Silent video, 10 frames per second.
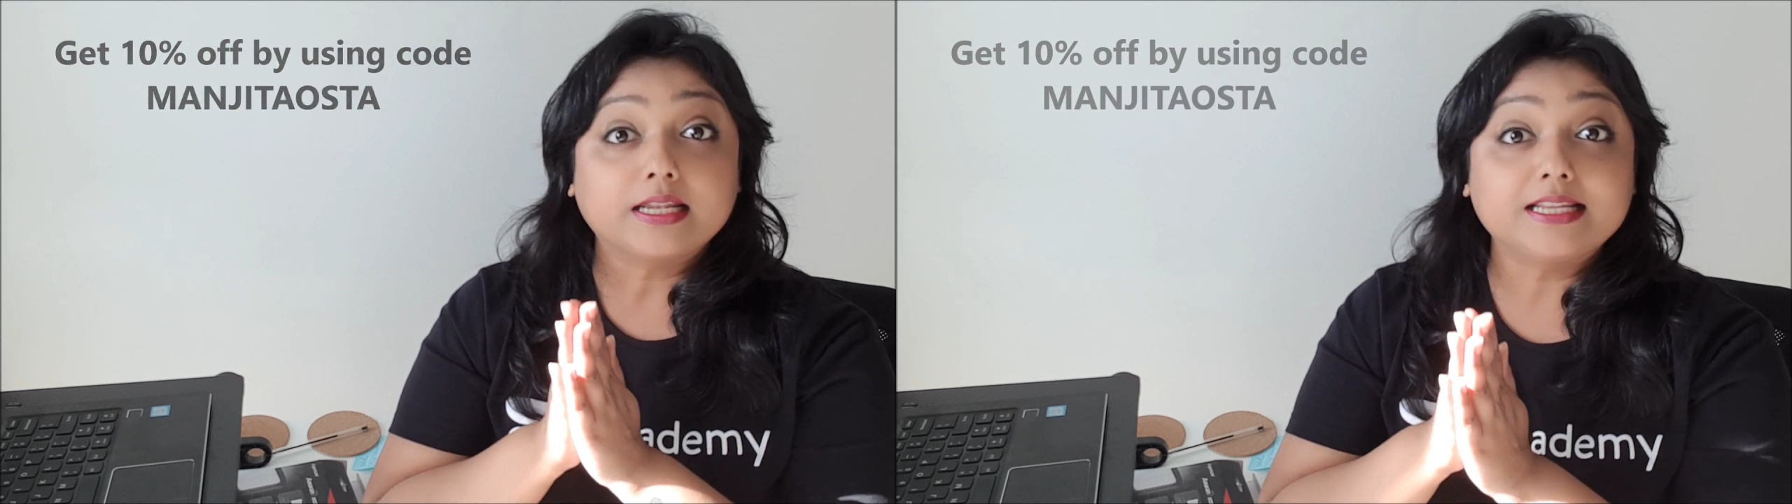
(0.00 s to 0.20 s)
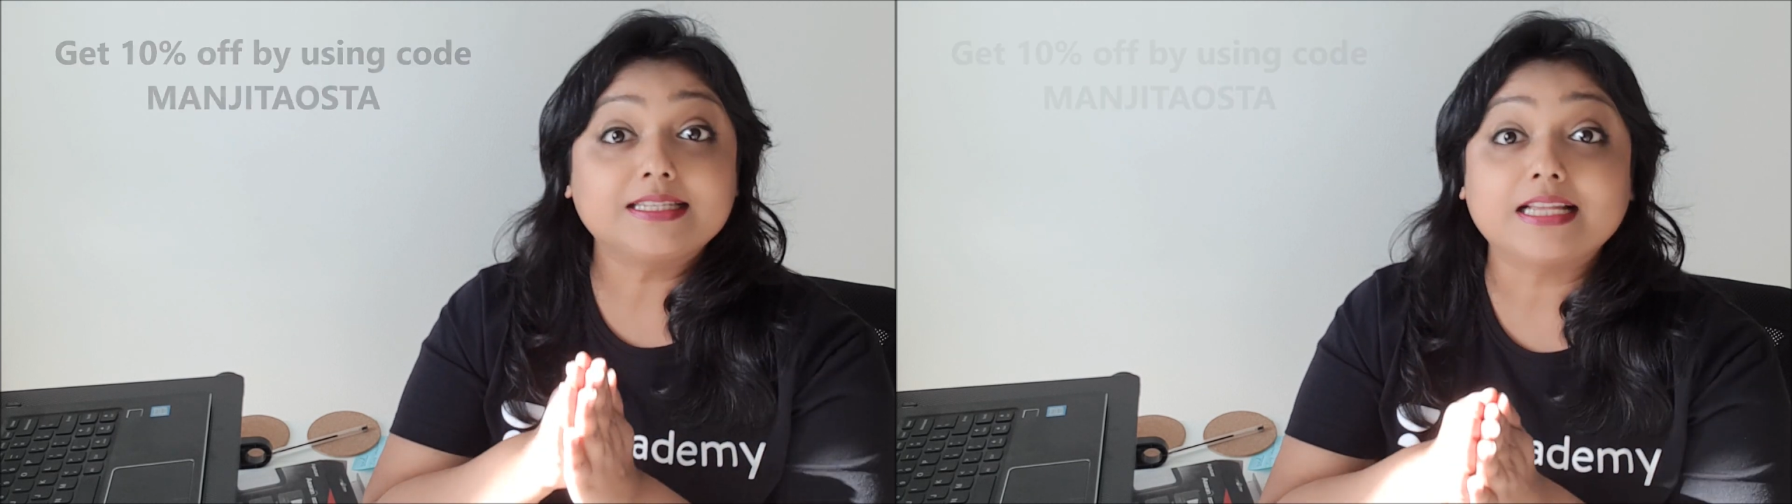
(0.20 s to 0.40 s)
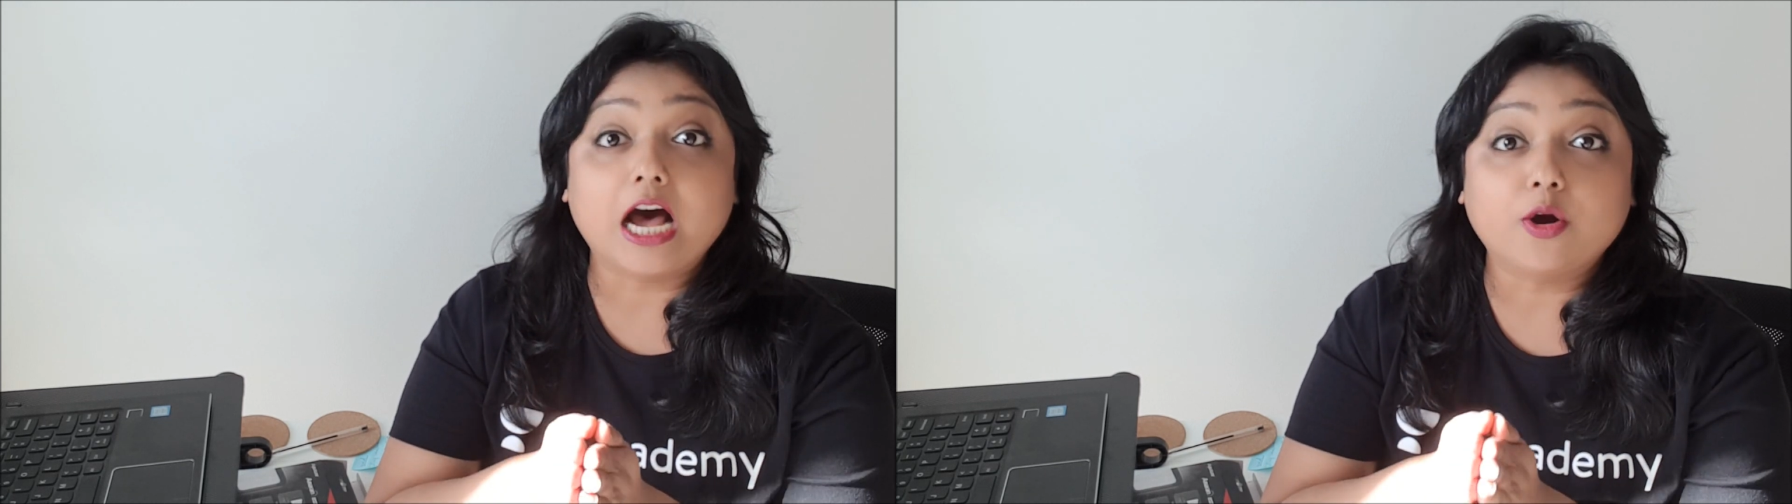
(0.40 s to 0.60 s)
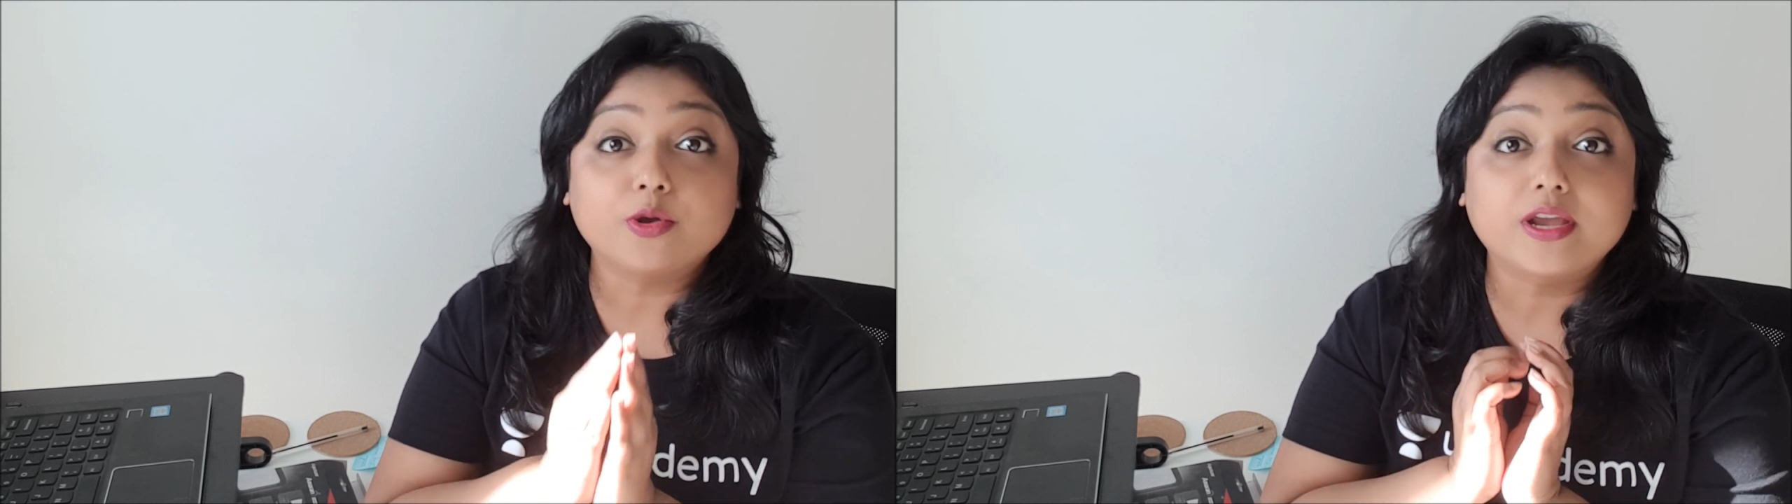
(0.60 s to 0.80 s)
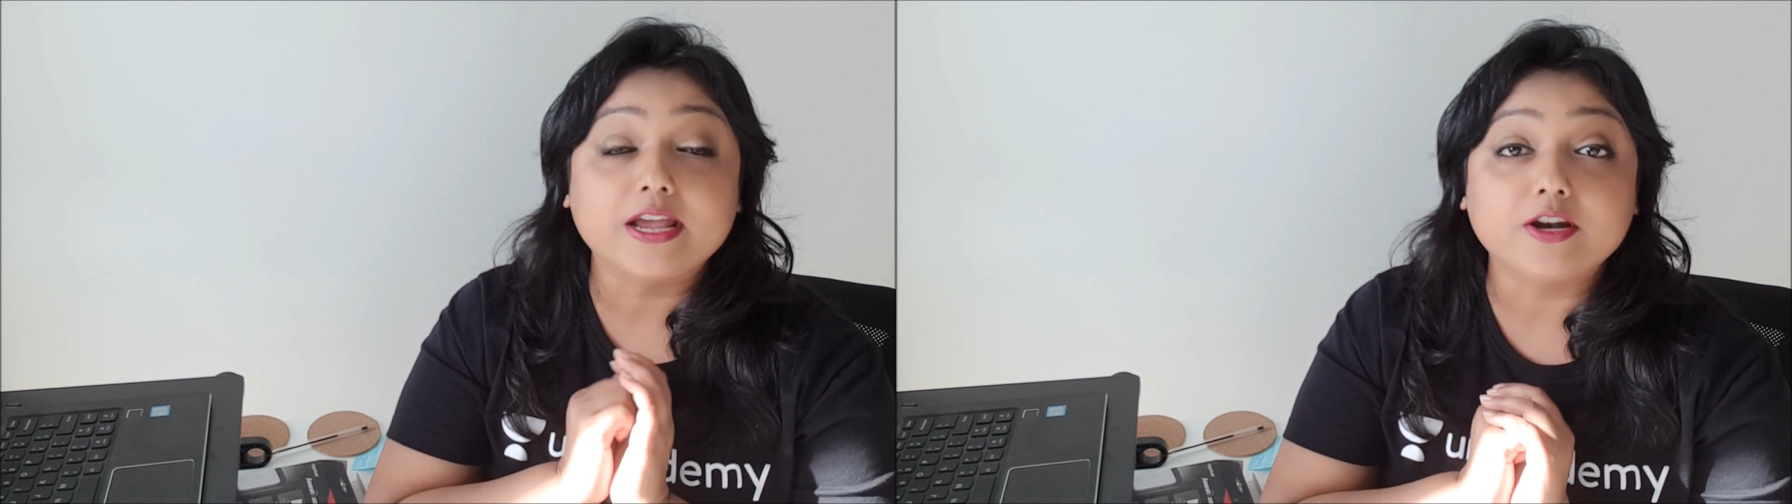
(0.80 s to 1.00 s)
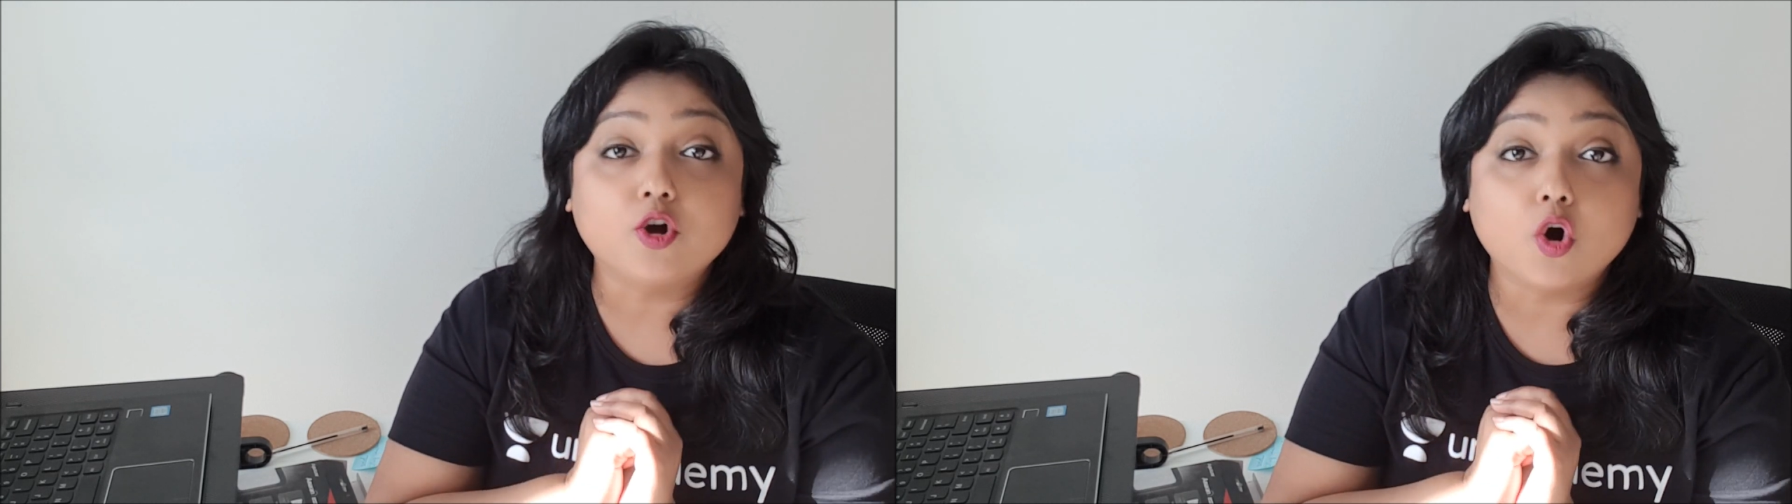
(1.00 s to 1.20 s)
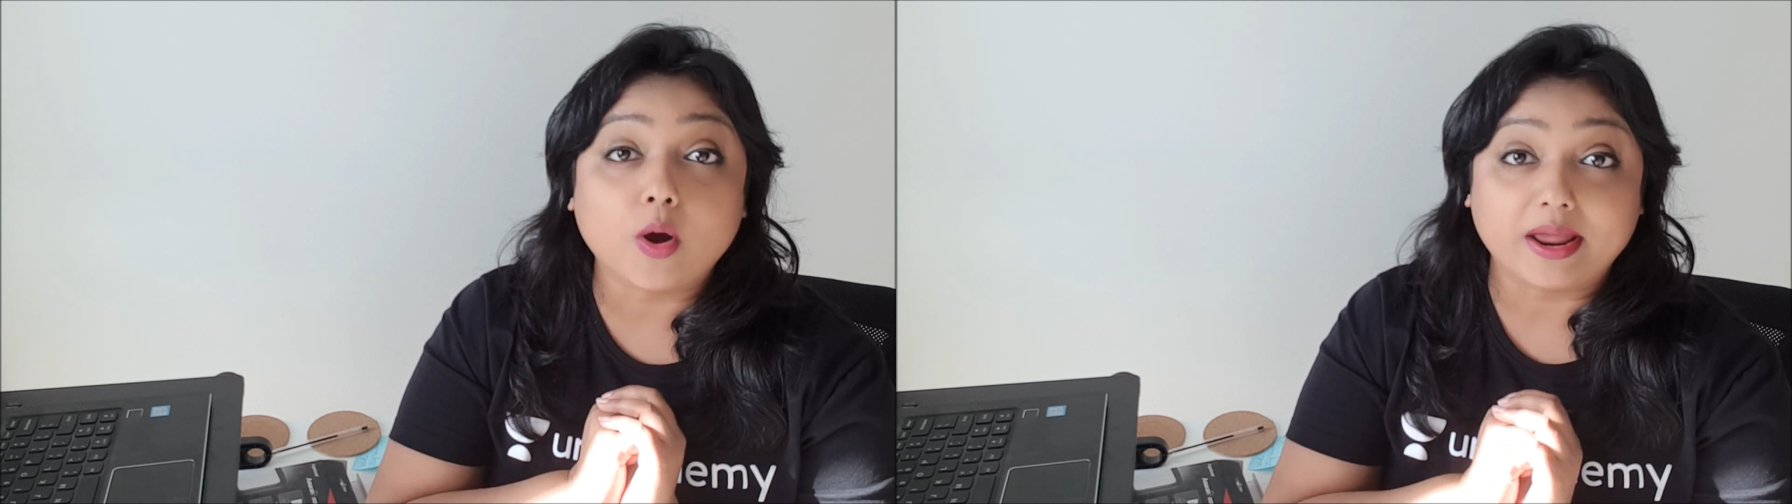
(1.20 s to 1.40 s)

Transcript: This is how you can go